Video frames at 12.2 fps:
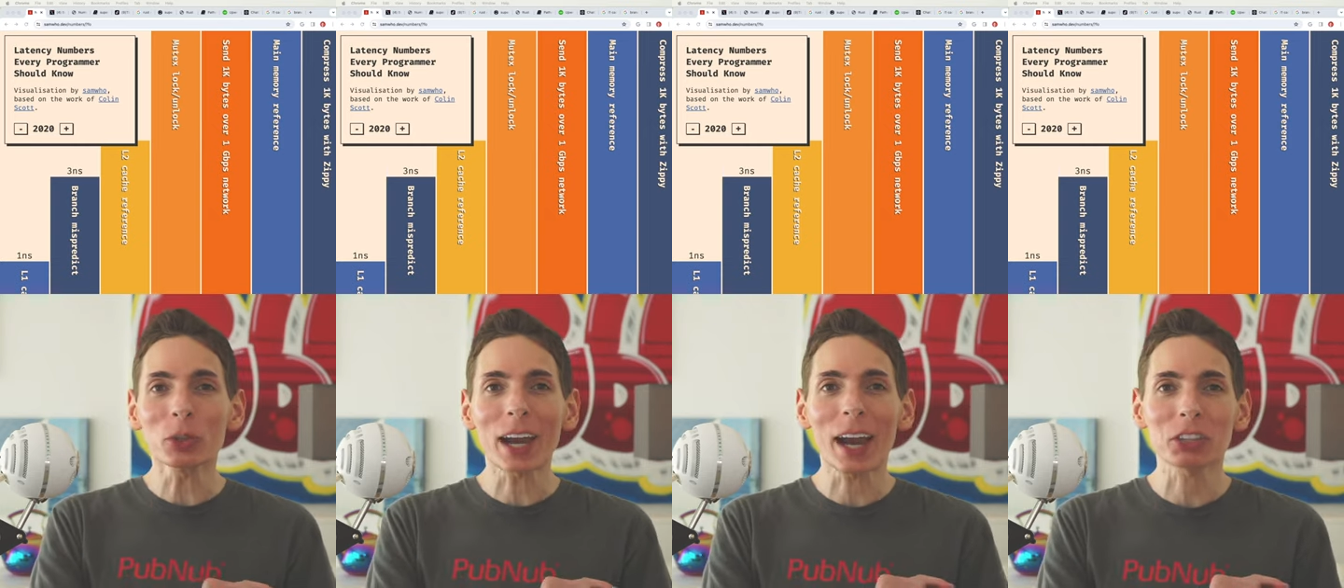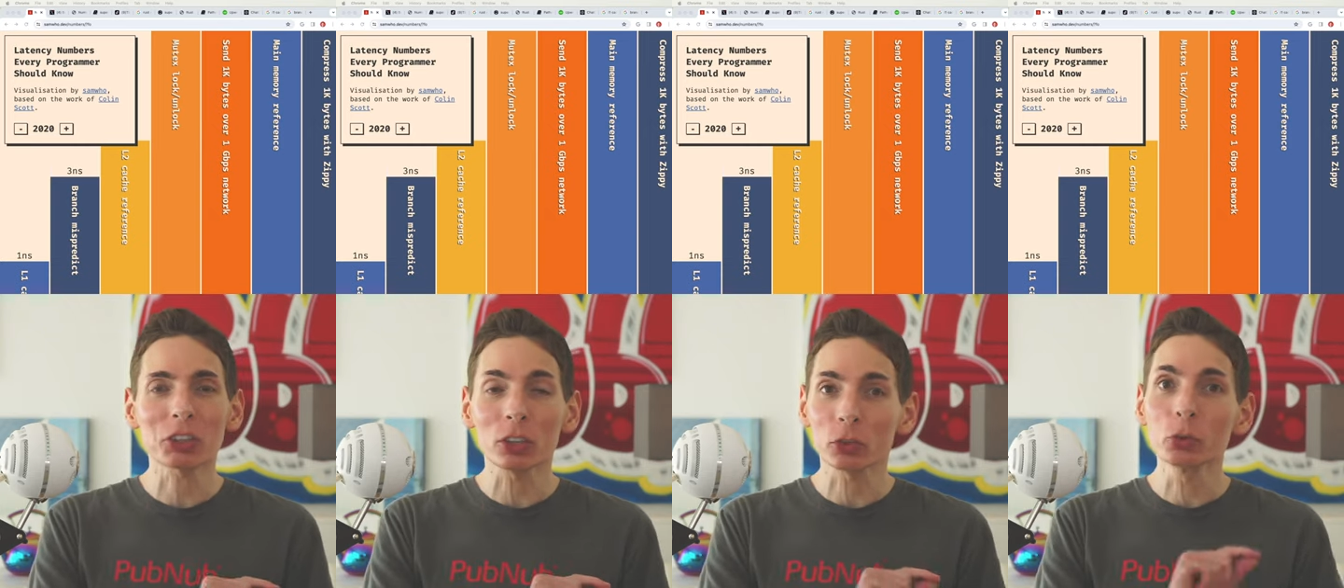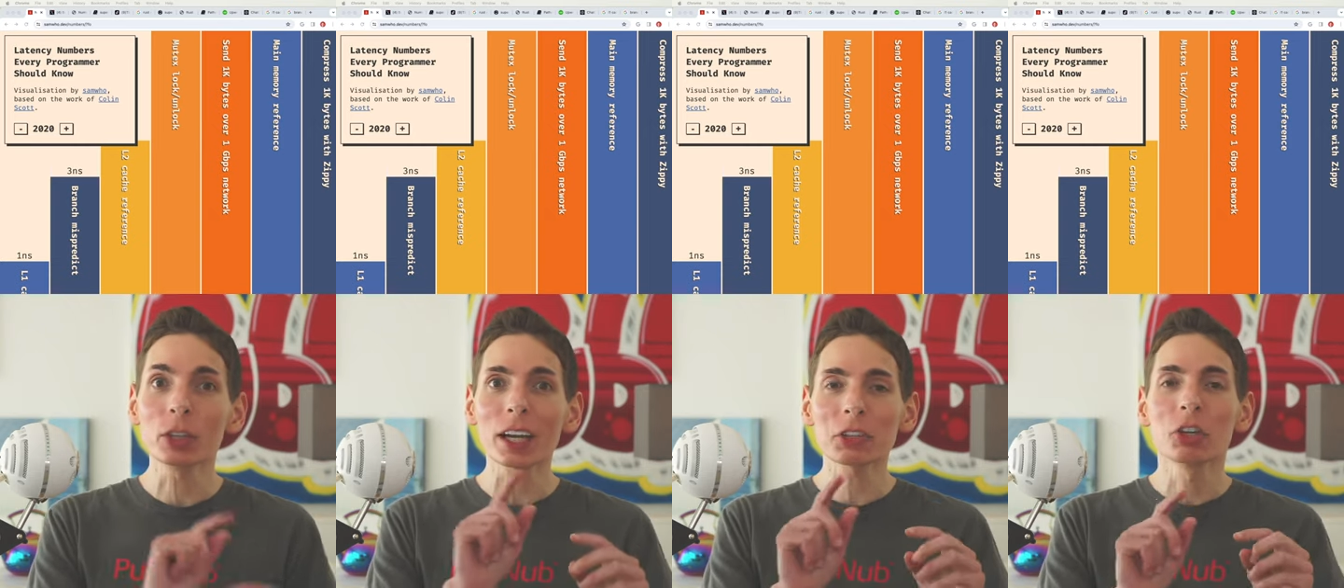cache,
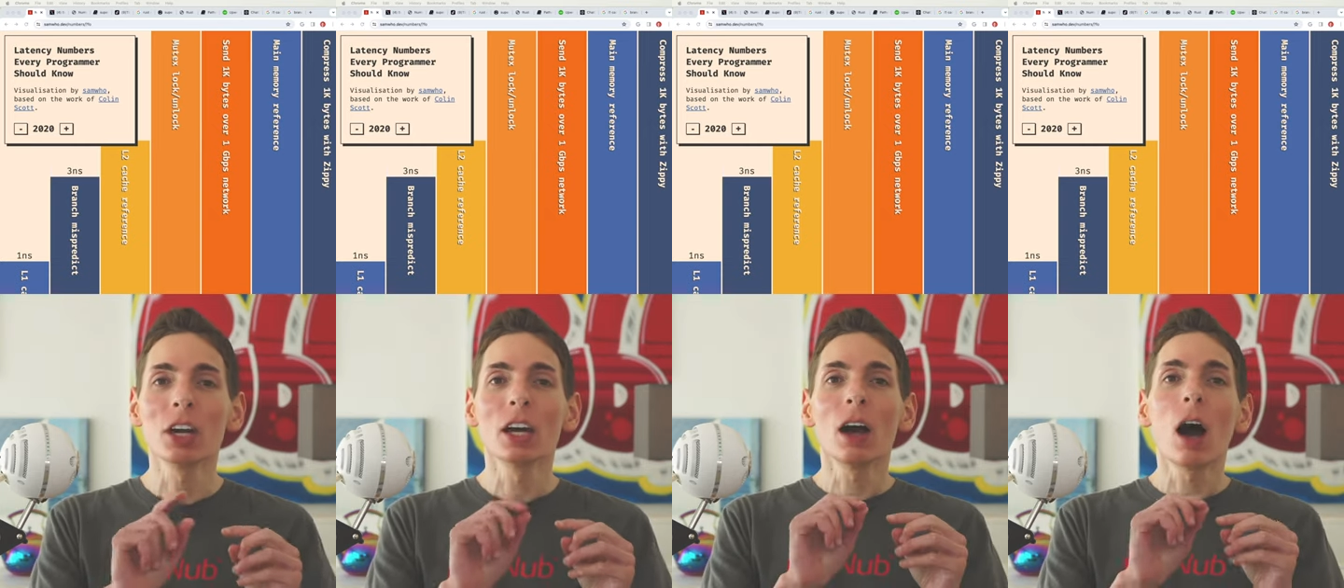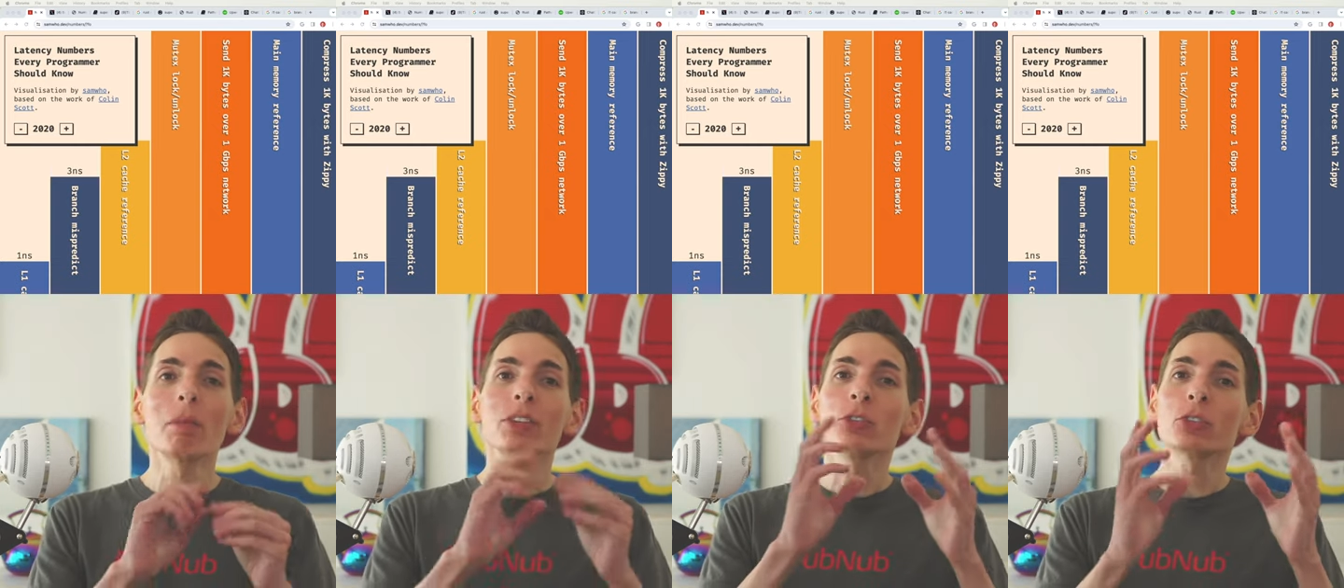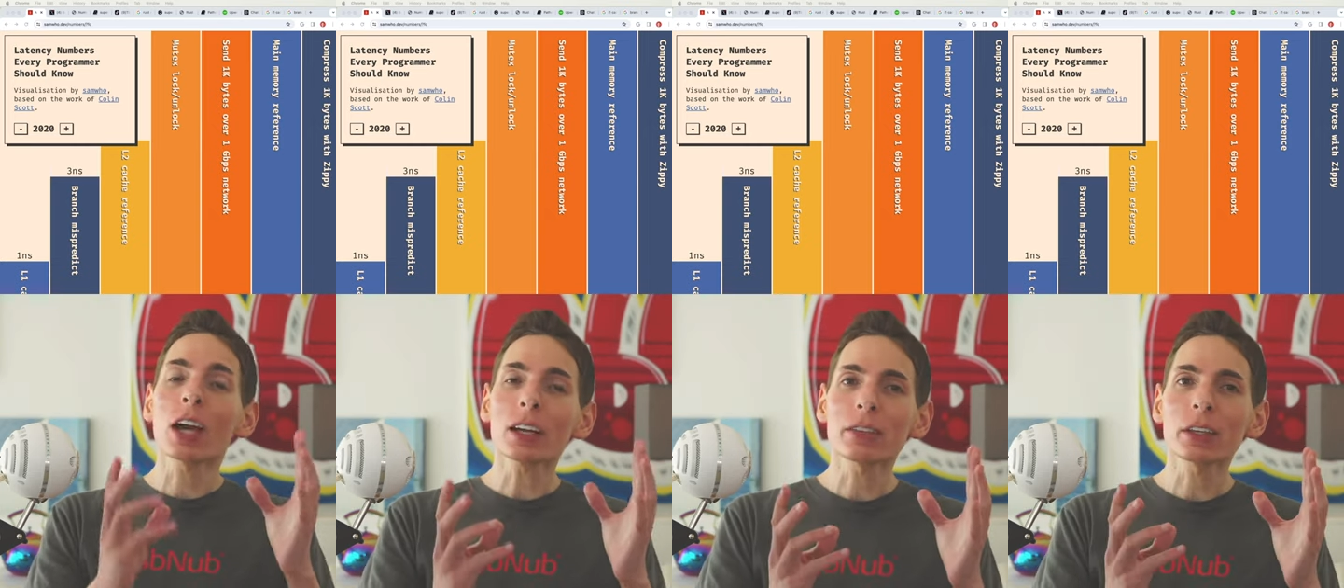L2 cache. I mean, you
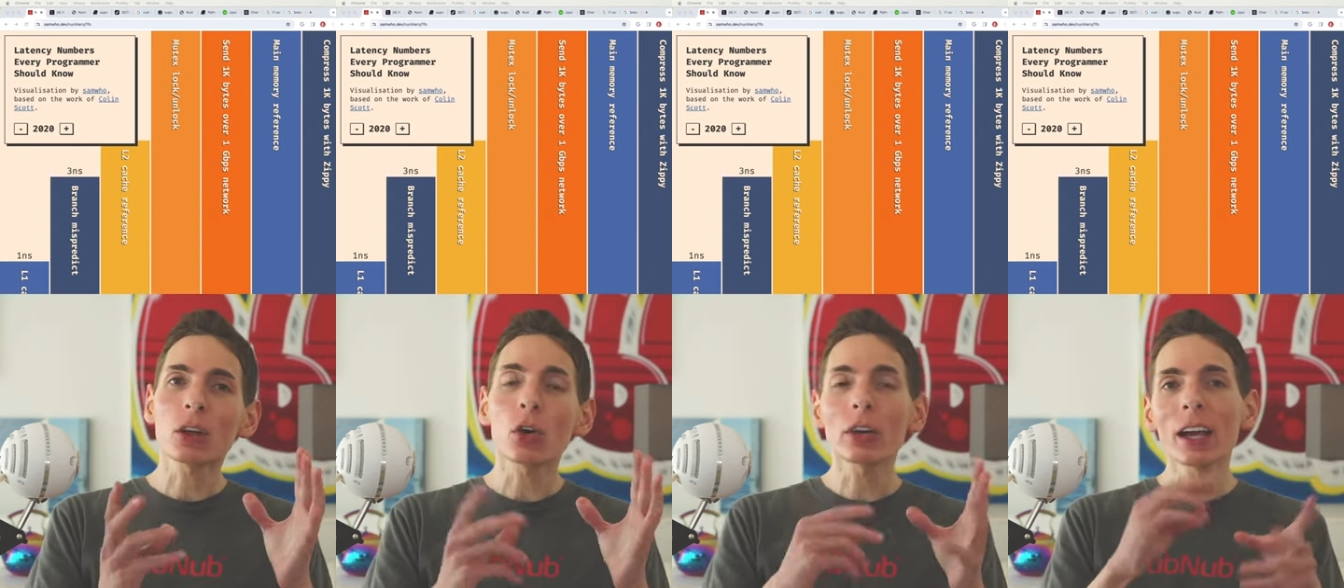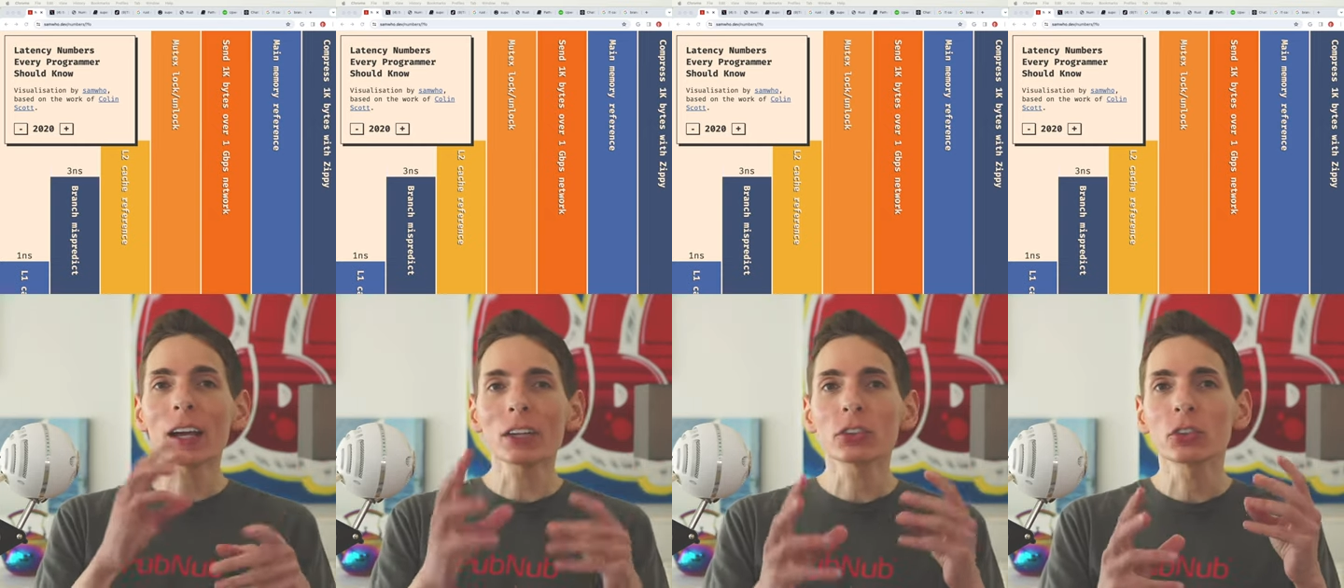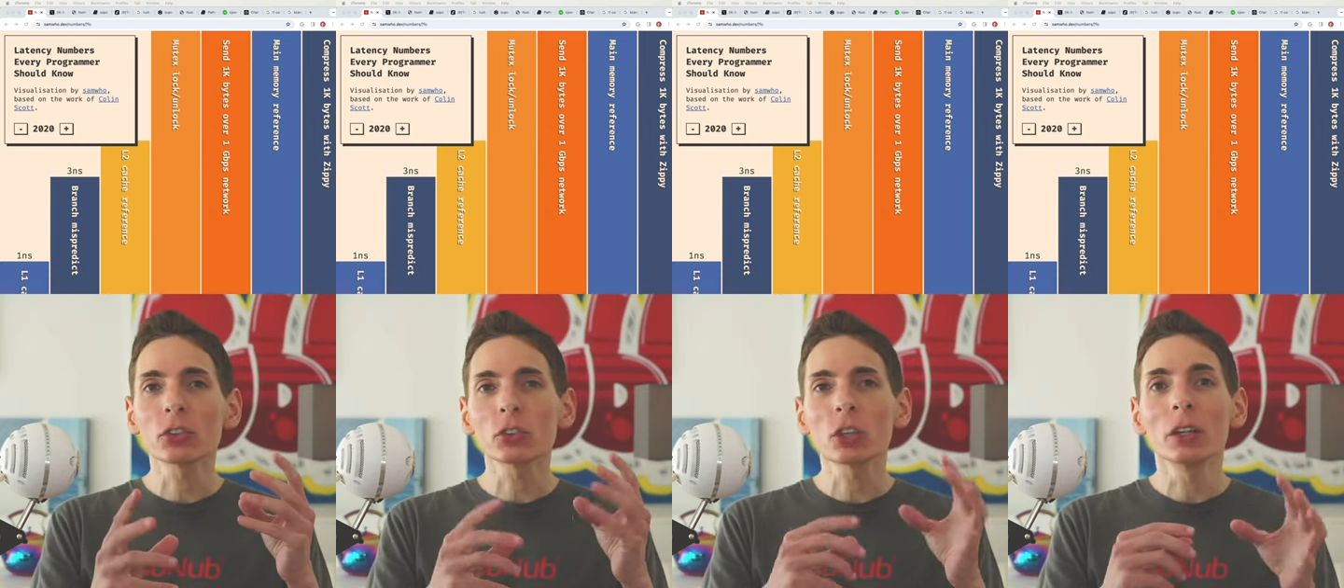kind of think, okay, I guess
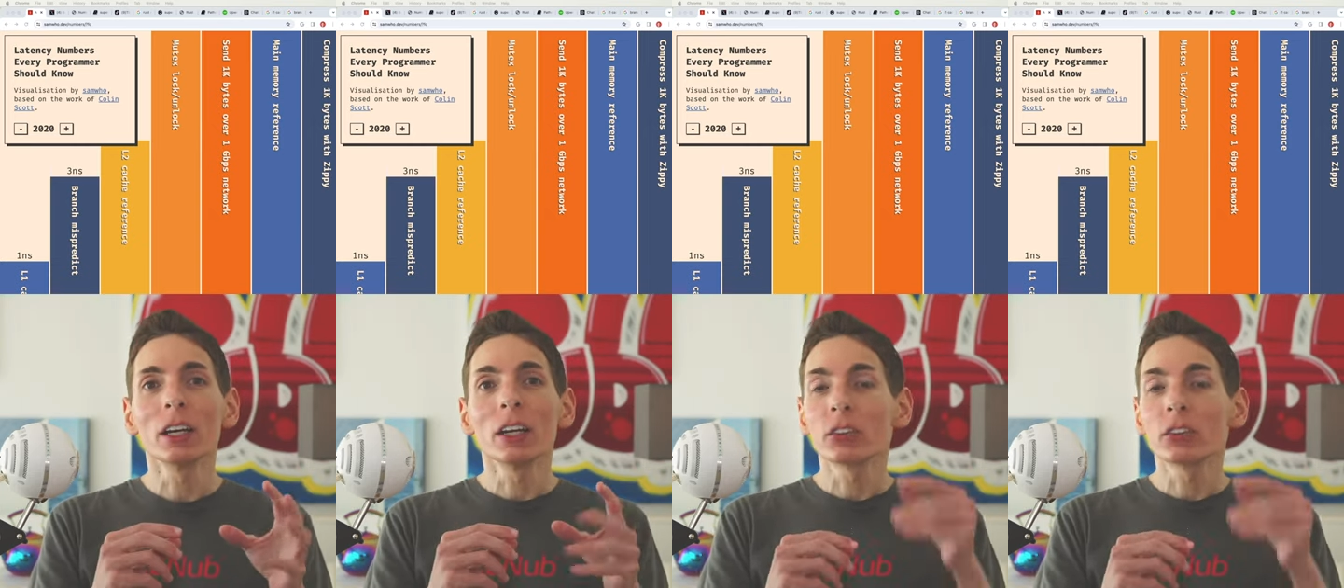this is gonna,